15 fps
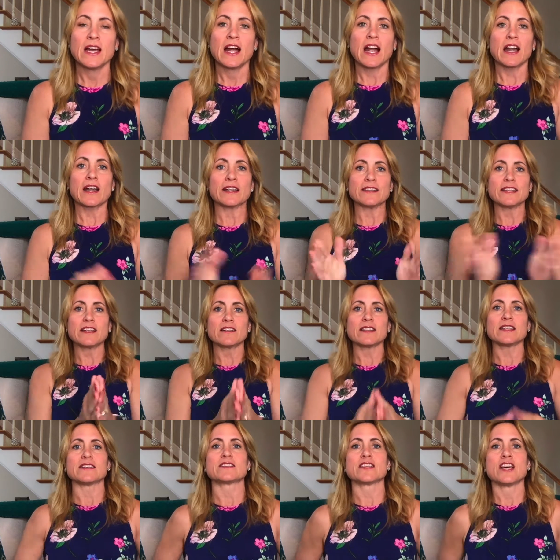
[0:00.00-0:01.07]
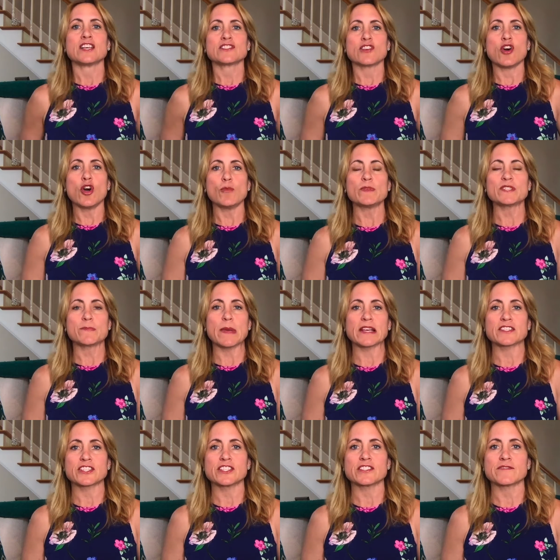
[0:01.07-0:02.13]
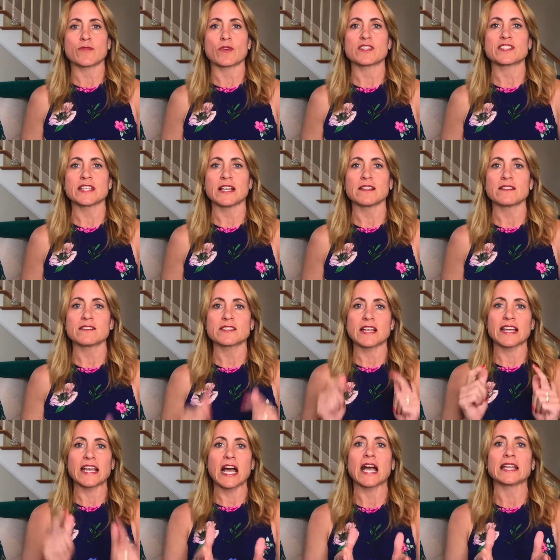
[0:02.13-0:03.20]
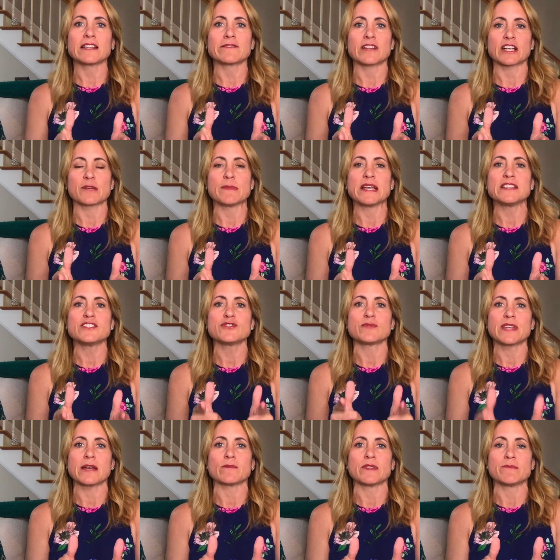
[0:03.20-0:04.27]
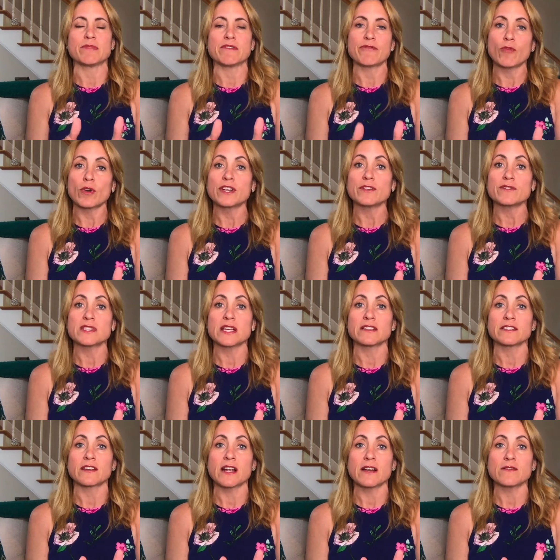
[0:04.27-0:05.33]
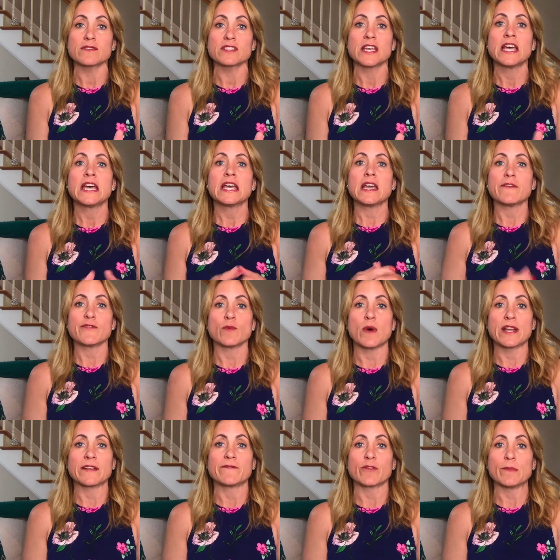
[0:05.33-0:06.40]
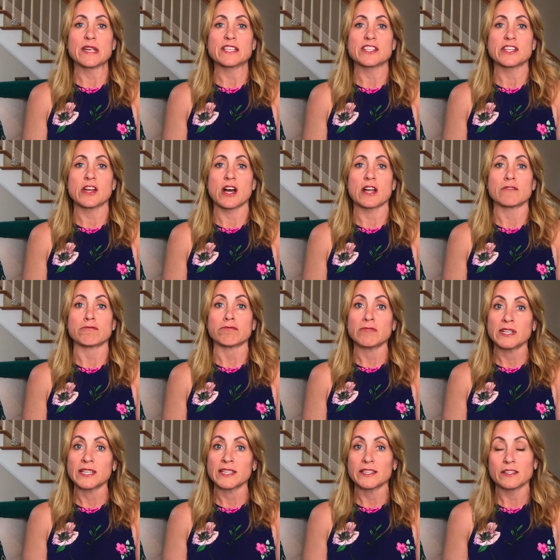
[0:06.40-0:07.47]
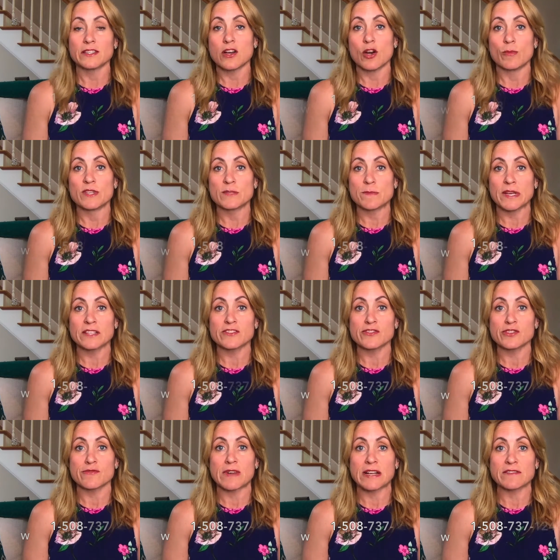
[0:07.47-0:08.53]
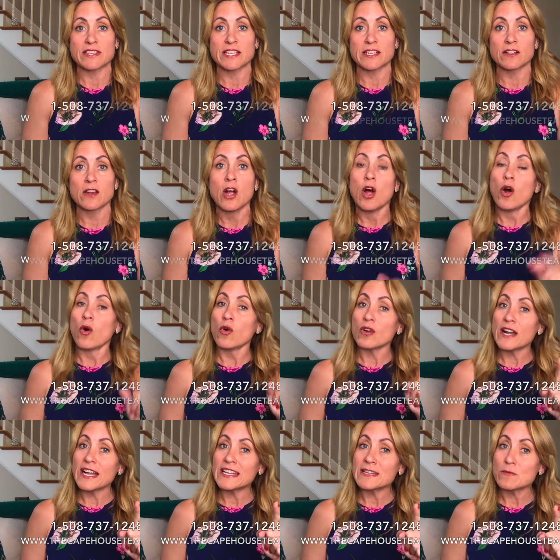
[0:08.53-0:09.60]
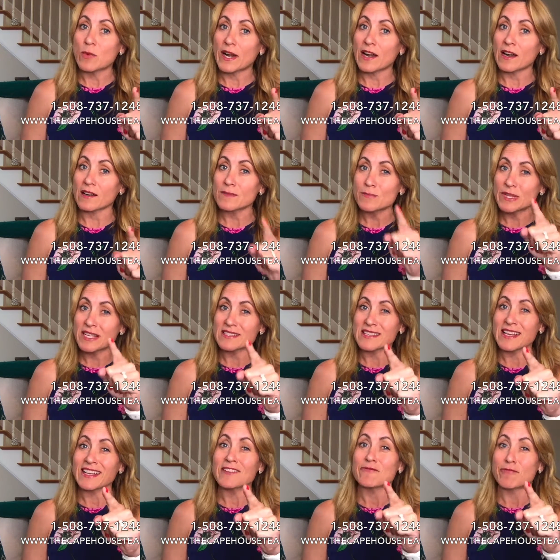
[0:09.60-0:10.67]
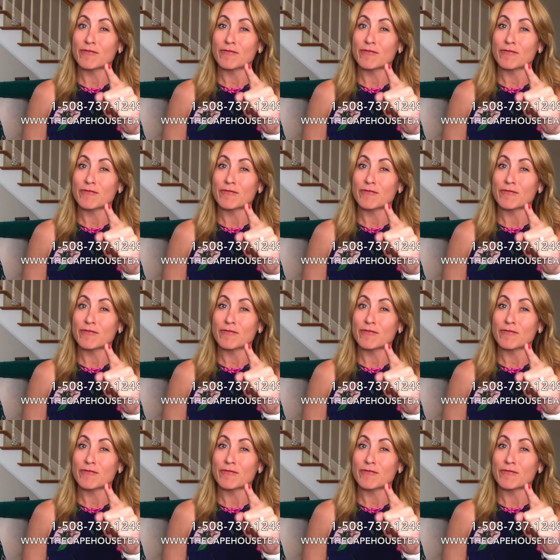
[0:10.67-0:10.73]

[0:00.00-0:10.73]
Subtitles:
All right, there it is. So home inspections for sellers, I highly recommend you get one before you sell your house. If you want information on really good home inspectors around here or anywhere, because I got